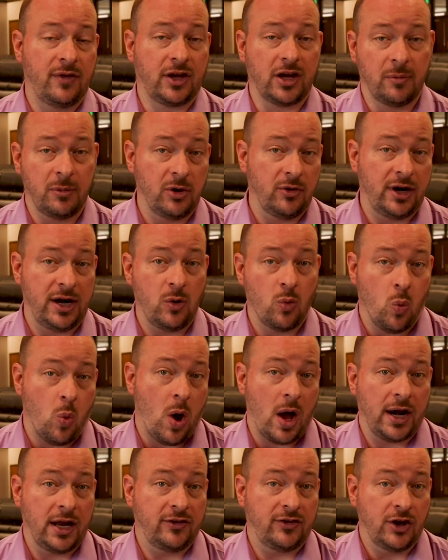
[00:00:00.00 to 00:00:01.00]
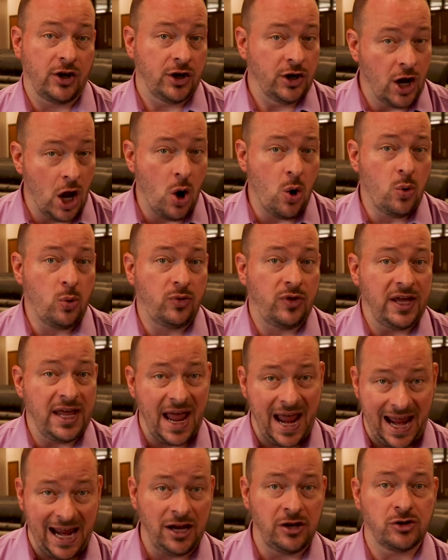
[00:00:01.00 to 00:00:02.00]
the community wanted to know the
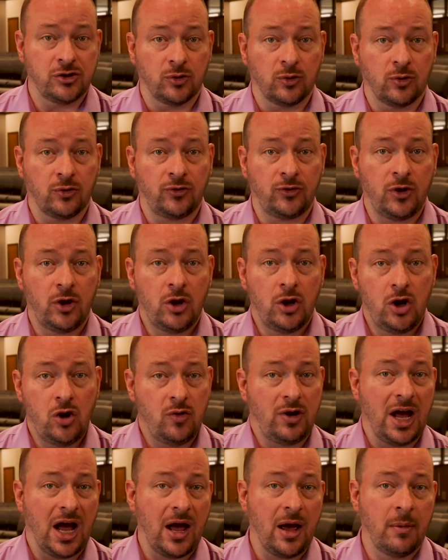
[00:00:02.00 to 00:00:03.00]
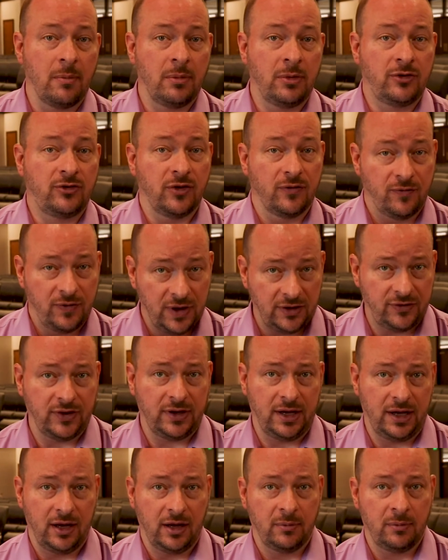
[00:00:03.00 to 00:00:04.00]
angels who come to
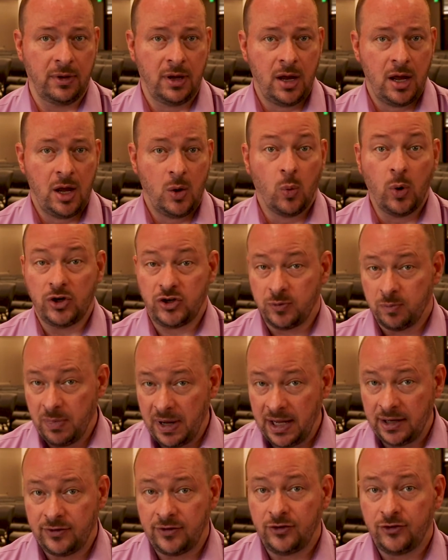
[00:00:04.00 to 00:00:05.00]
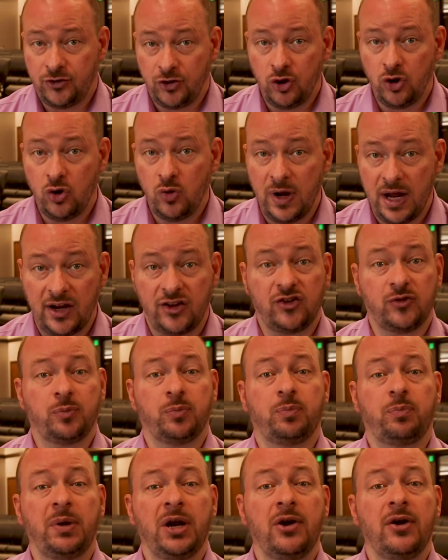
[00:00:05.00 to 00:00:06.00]
visit him, which meant to
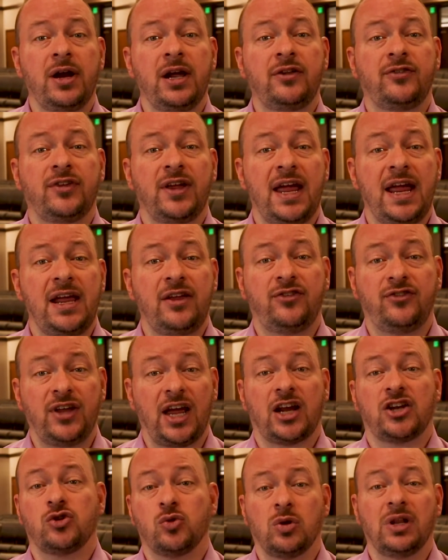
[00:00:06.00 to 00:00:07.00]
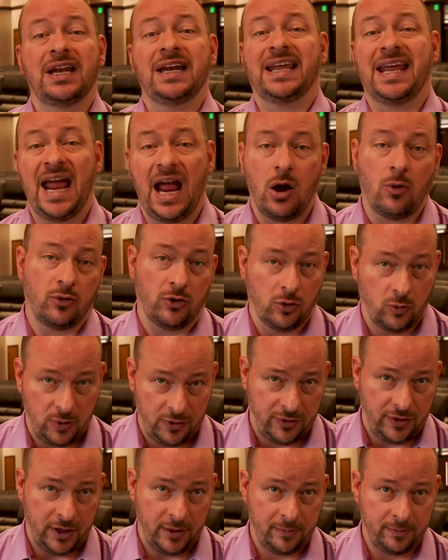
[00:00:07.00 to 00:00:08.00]
experience a sexual encounter
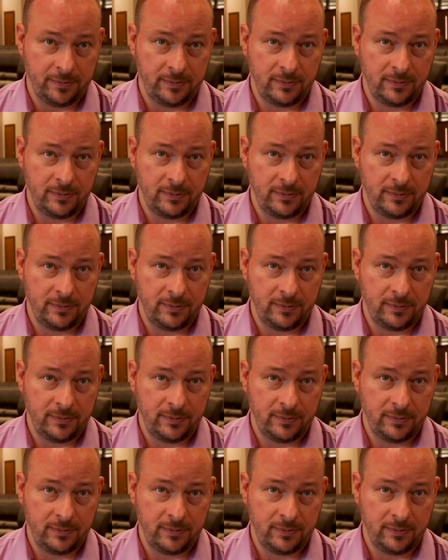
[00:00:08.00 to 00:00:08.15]
with them.